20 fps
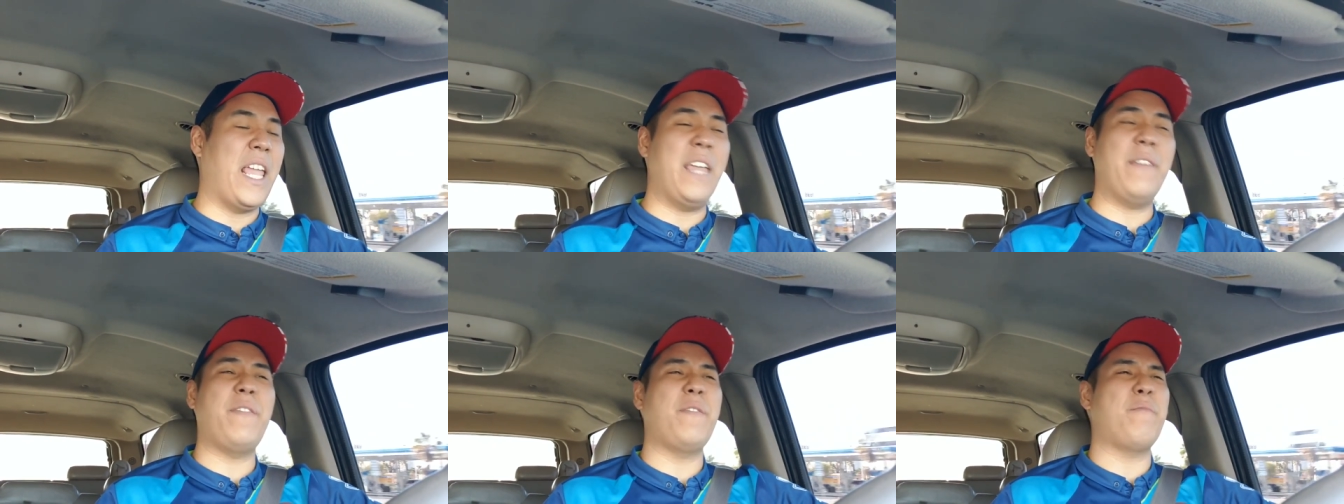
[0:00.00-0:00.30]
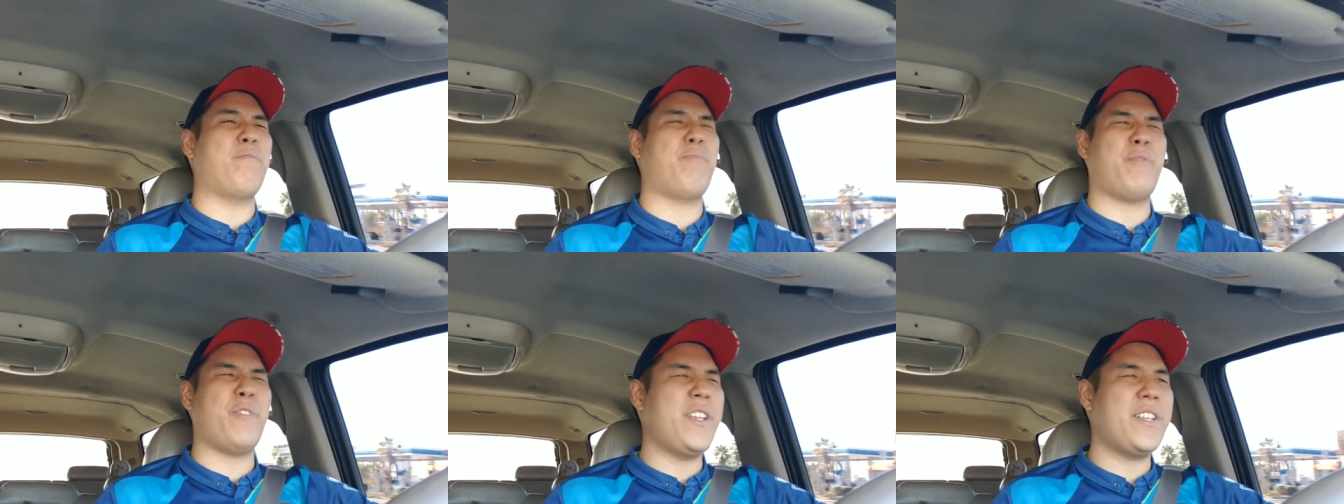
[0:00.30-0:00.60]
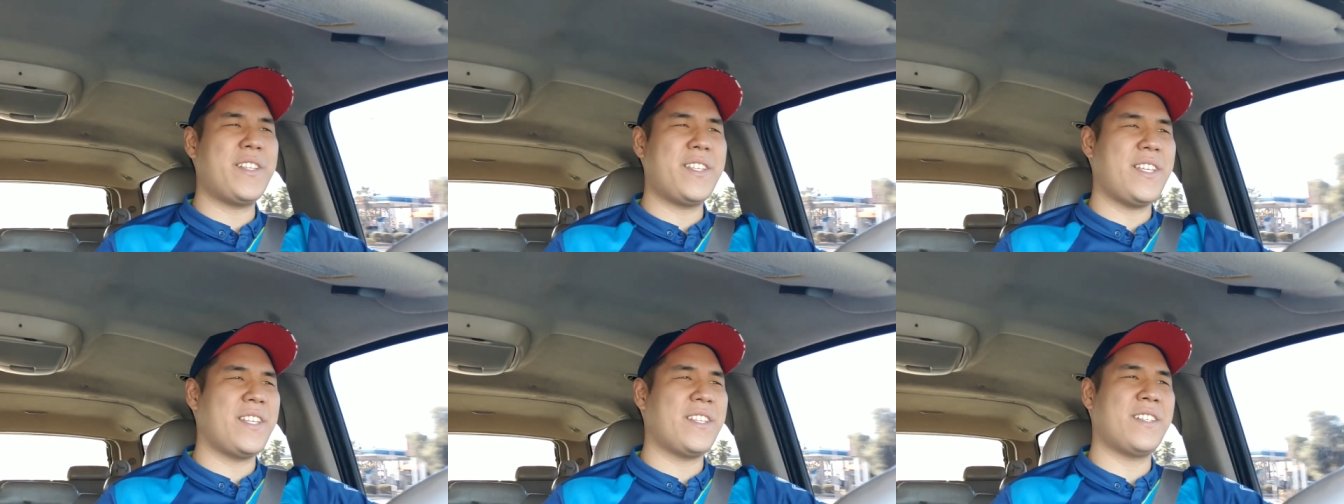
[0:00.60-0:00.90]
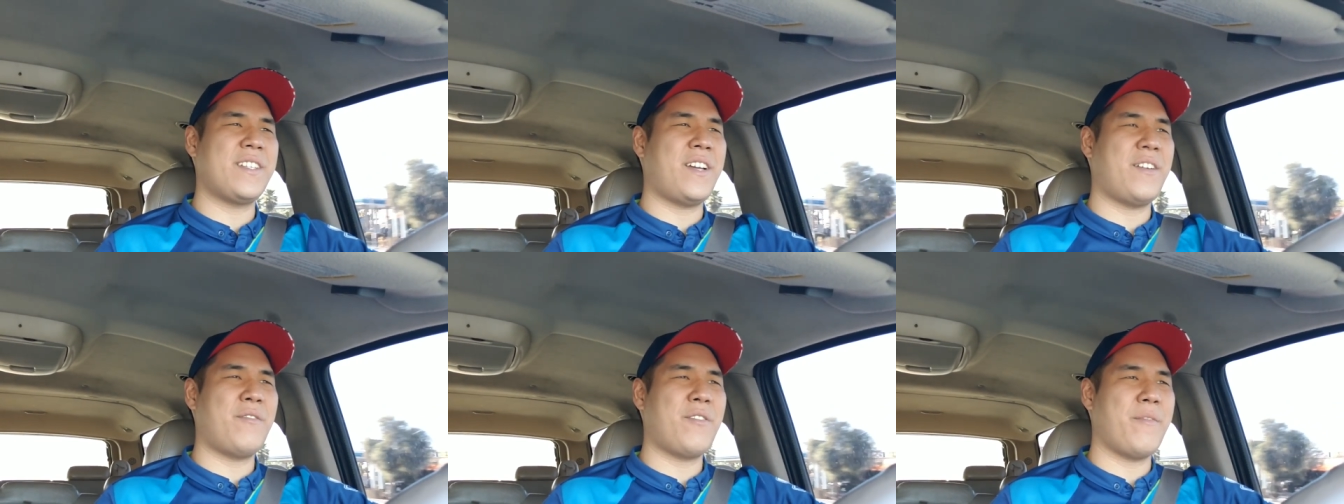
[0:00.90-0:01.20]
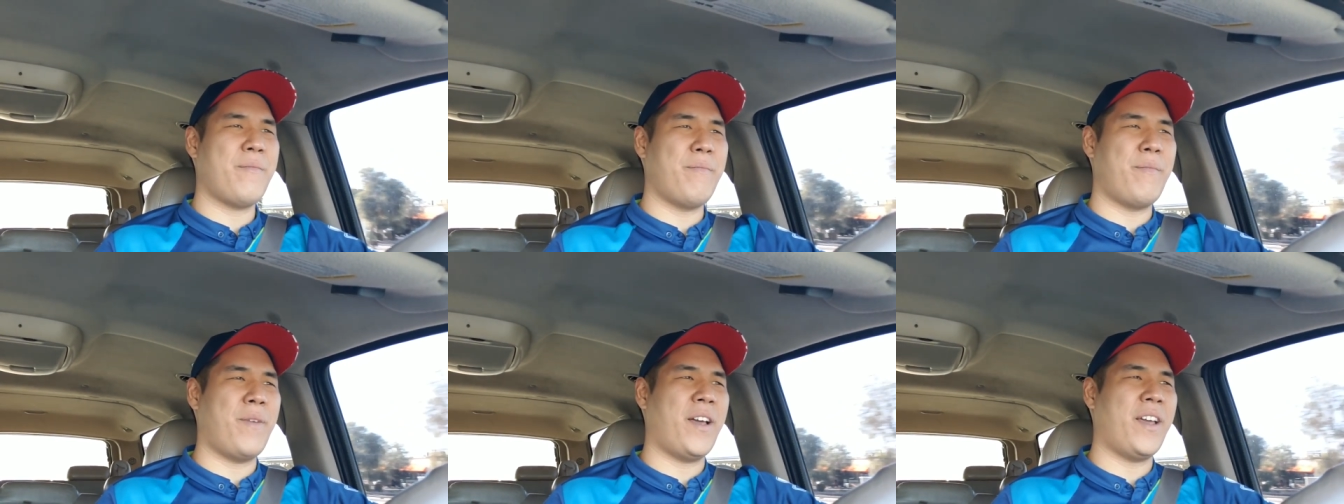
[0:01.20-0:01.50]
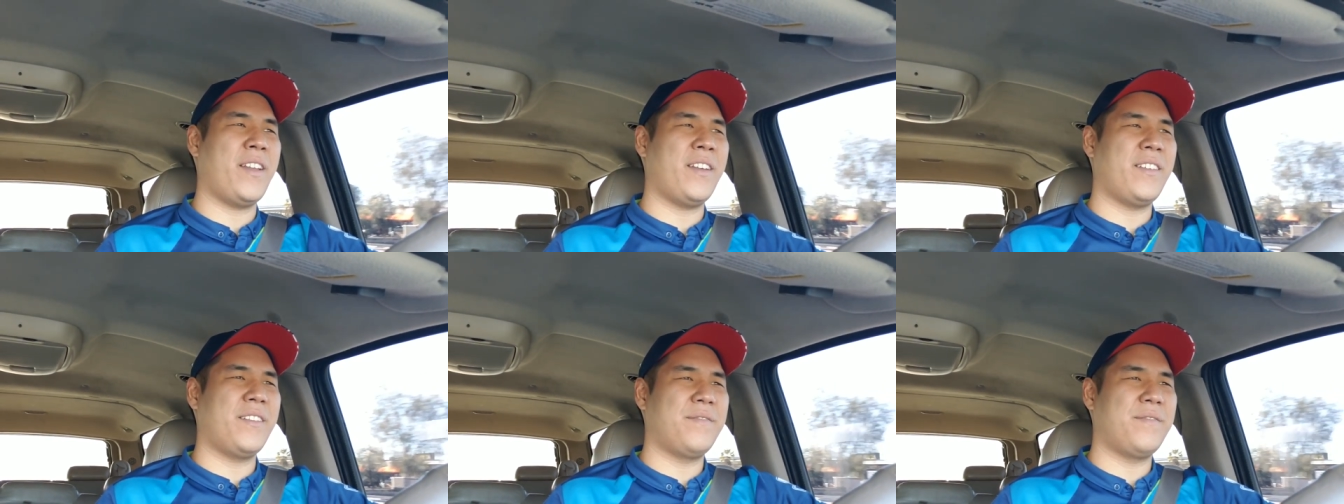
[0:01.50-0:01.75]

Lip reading: Even preseason, I wouldn't mind.